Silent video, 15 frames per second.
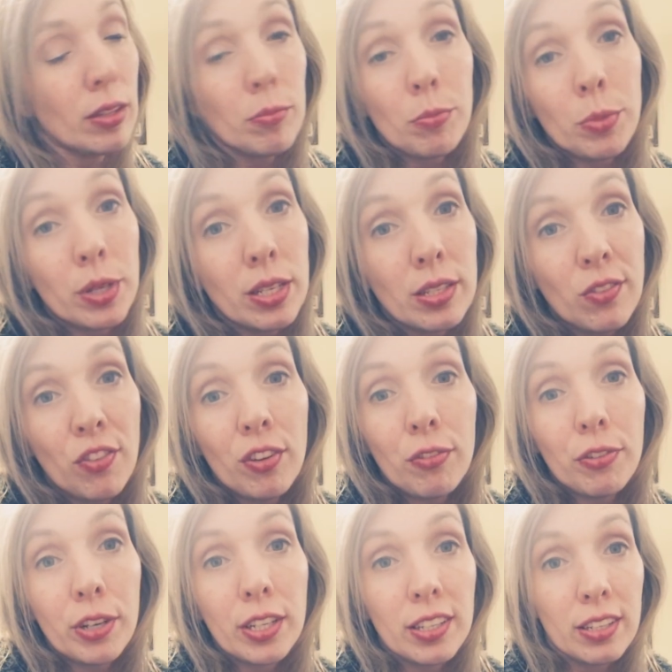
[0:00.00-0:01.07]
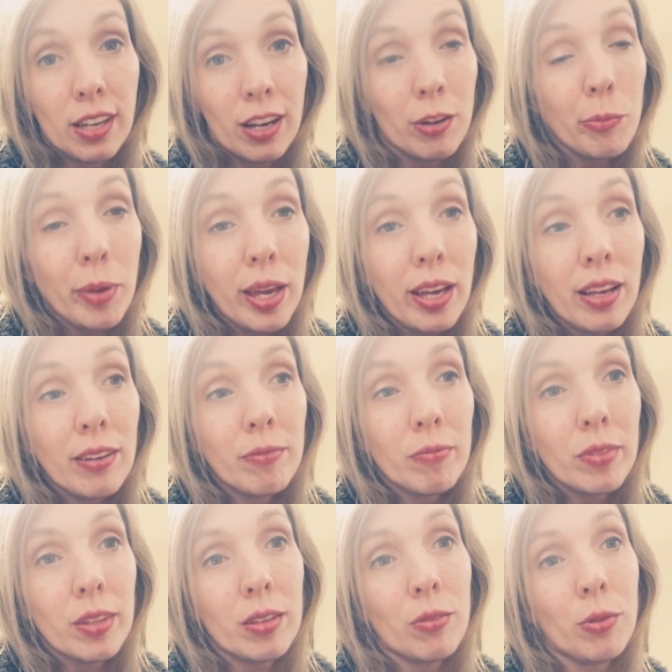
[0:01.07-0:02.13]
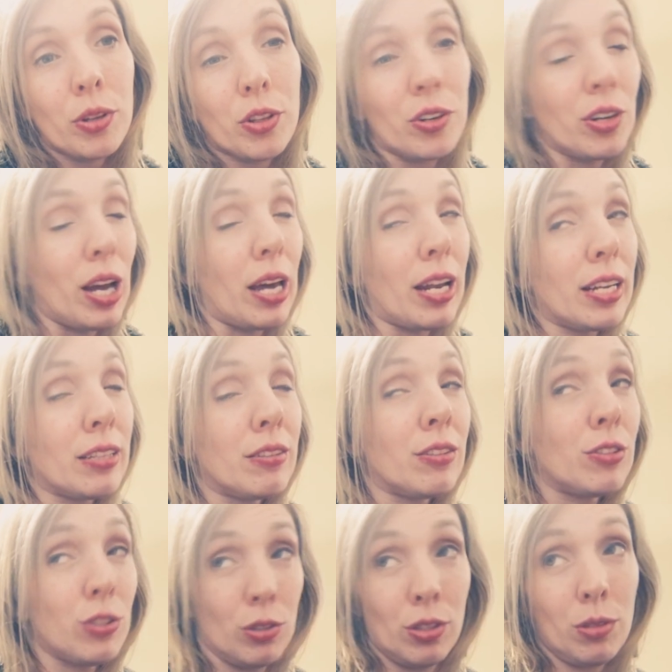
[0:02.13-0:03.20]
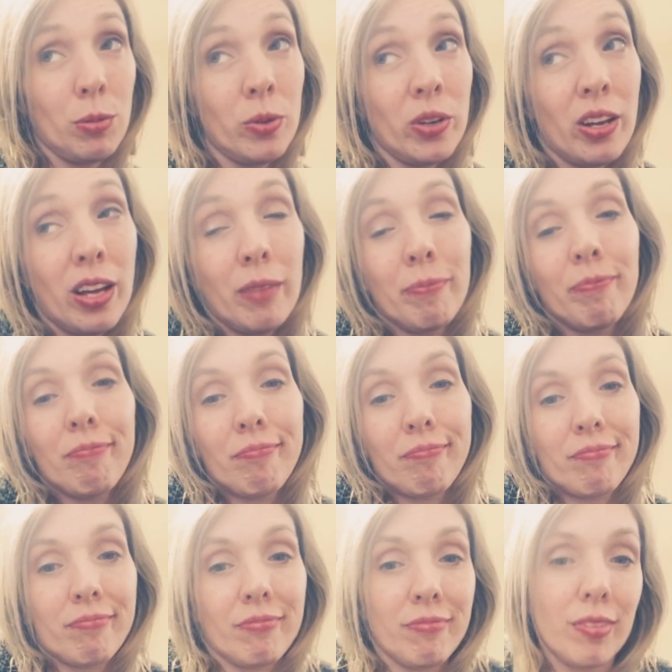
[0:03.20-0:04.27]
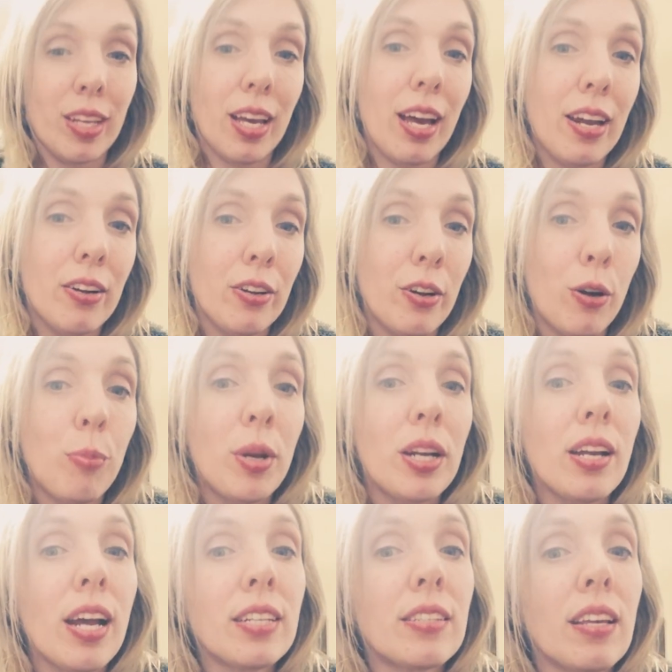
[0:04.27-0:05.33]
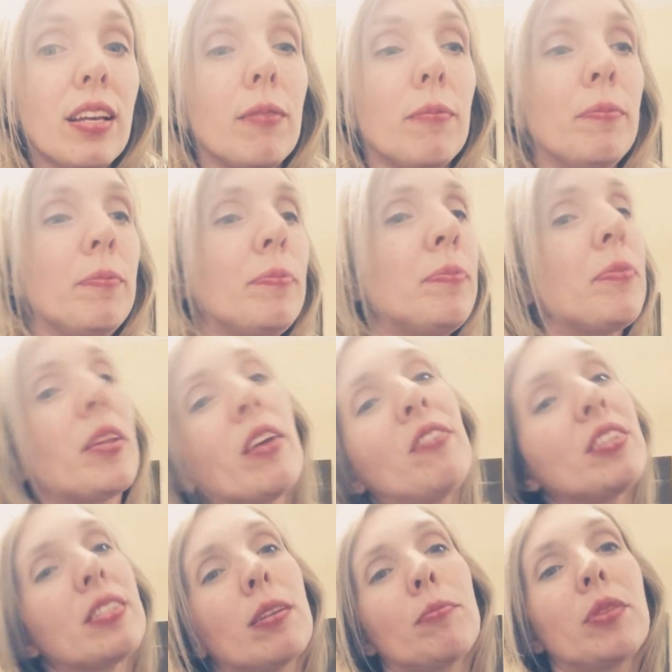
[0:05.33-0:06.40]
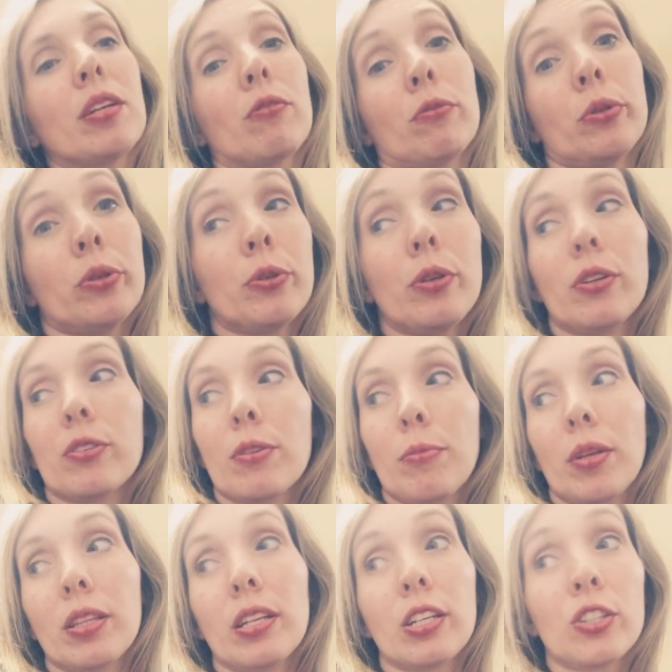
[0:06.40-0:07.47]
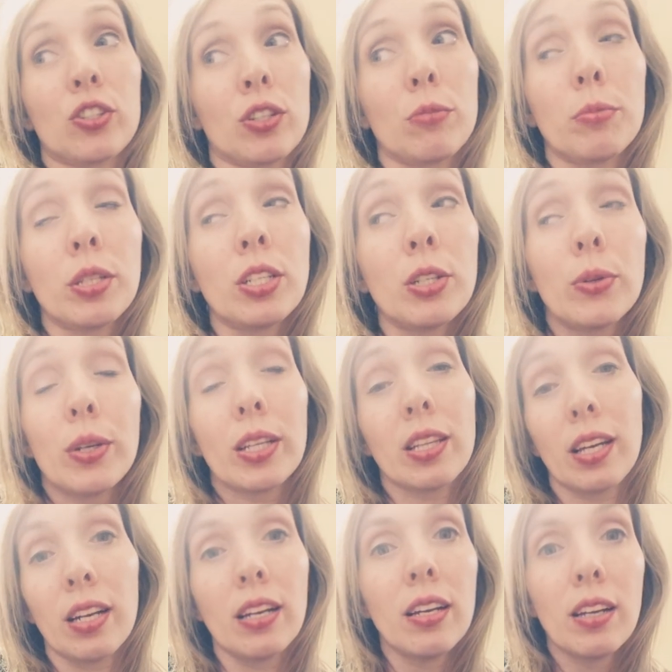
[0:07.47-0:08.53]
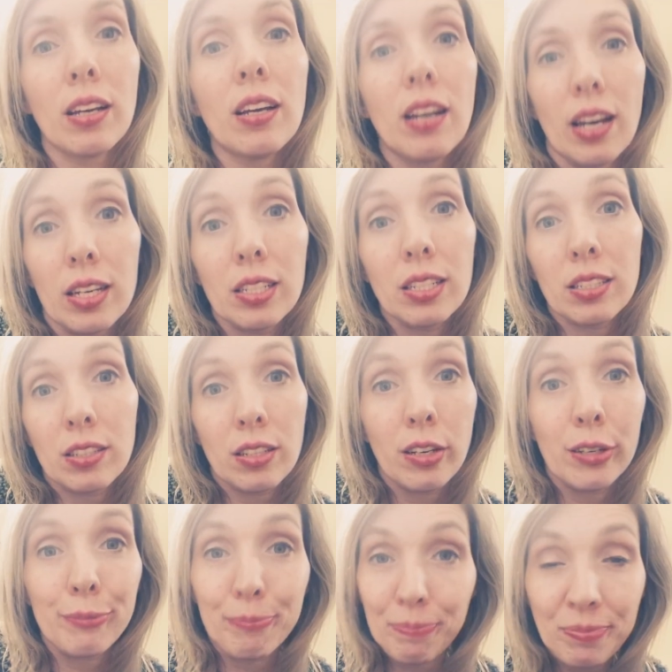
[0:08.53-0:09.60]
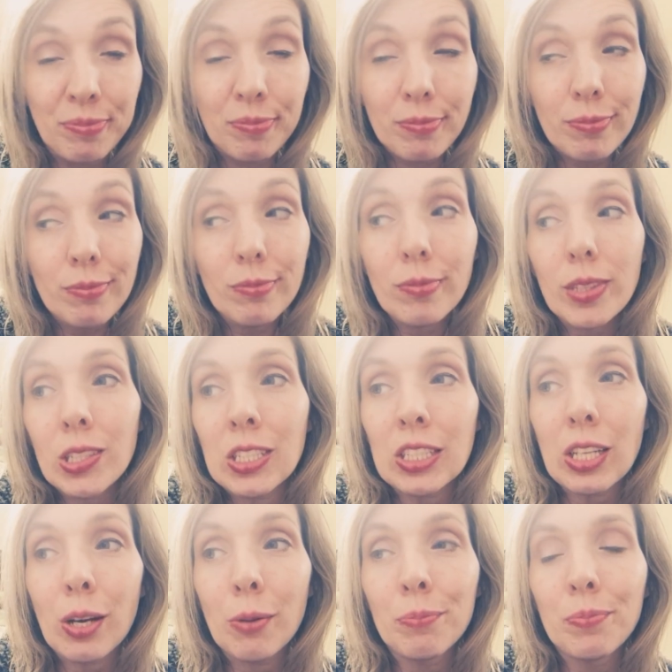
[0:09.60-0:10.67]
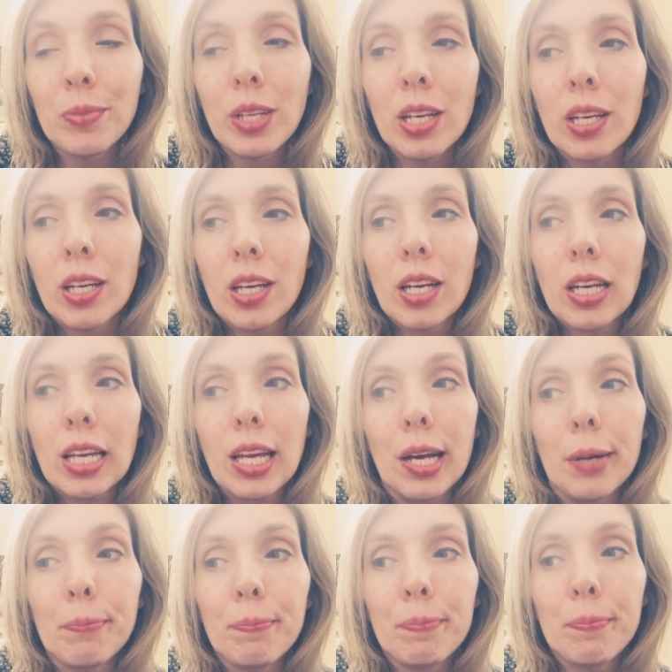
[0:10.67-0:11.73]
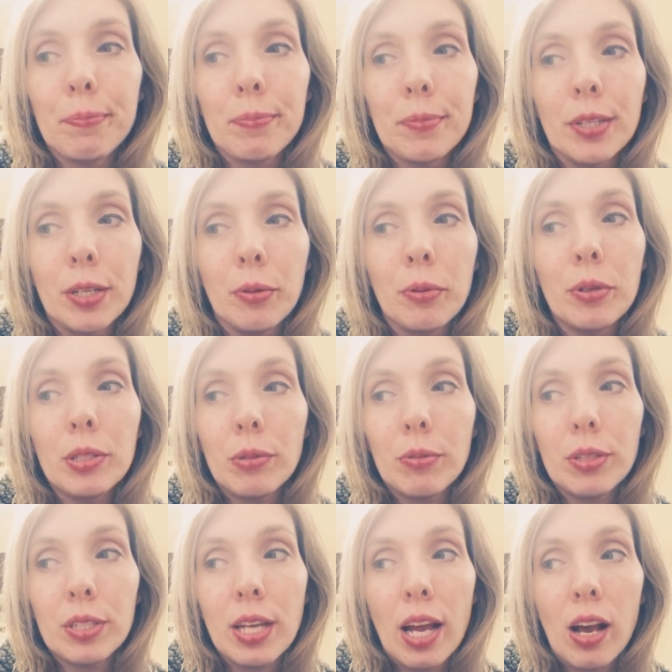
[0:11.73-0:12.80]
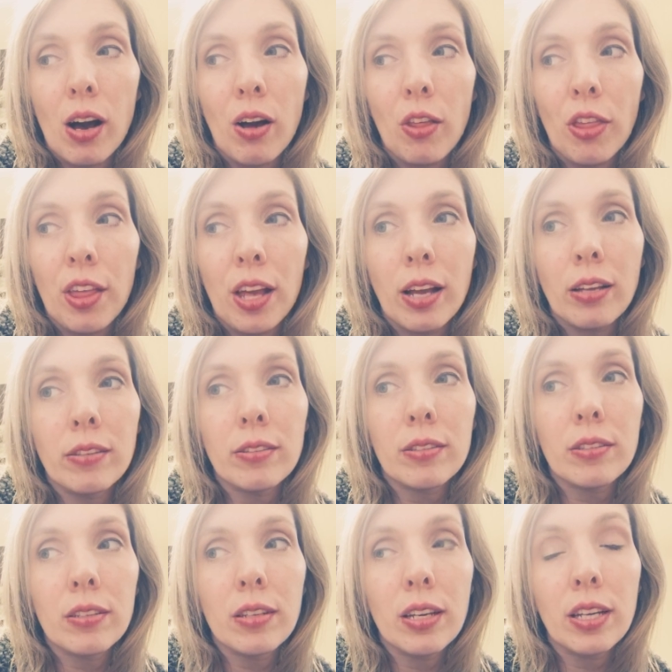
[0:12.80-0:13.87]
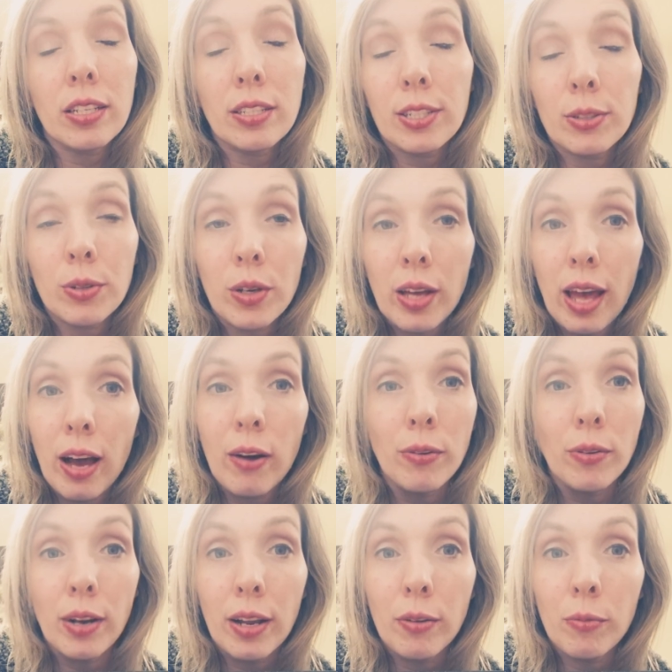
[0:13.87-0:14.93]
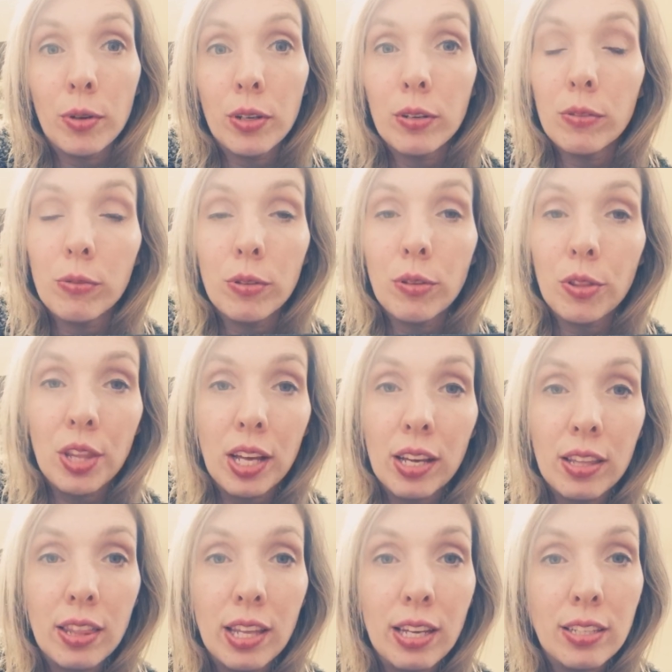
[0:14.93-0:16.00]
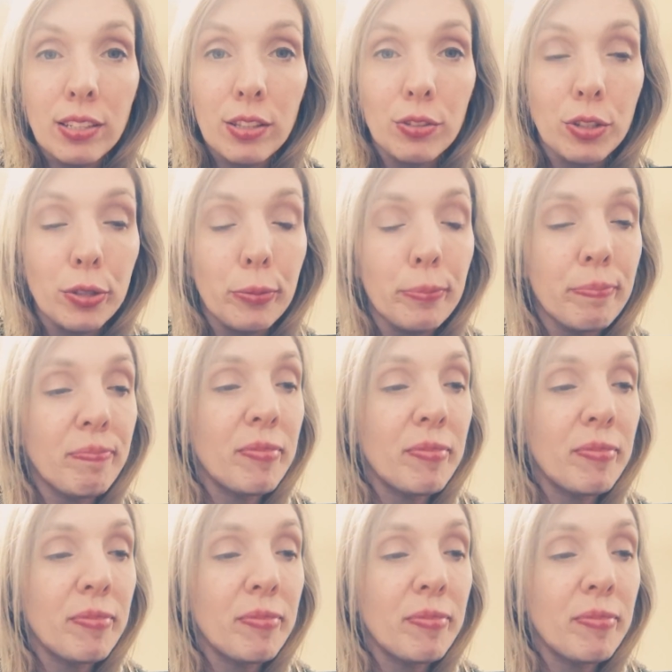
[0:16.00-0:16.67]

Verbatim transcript: please feel free to tell me whether or not I do them or not, I don't know, but a nice, if it's something rude or something that I shouldn't be doing, then I need to know. So, yeah, we'll, we'll take all things into account and we'll, we'll think things through.